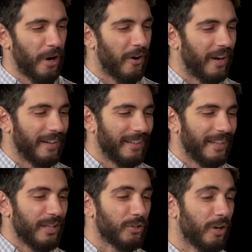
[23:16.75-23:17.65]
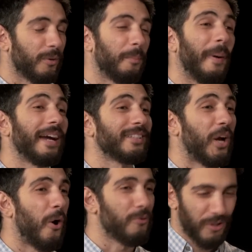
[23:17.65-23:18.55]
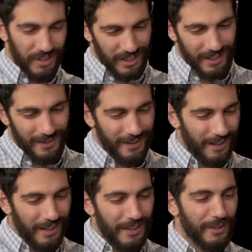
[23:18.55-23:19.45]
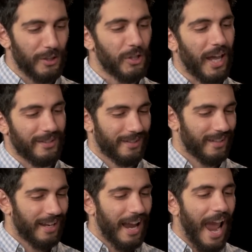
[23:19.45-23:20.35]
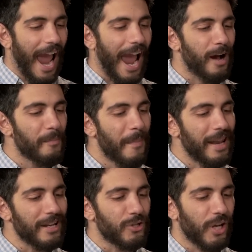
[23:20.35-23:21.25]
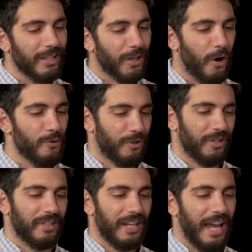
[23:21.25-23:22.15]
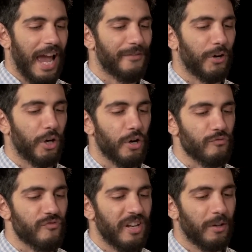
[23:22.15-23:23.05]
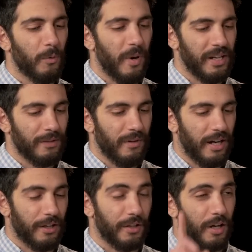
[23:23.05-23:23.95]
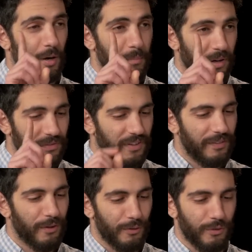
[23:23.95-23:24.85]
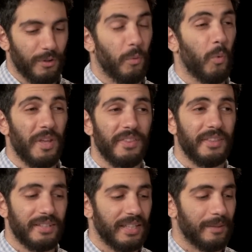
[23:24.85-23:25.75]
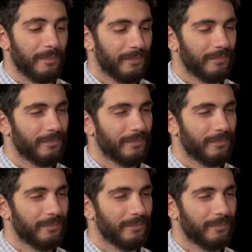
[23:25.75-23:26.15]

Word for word: All right. So back to coaches again. The Jets. How many Jets coaches have a career winning record above 500 with the team?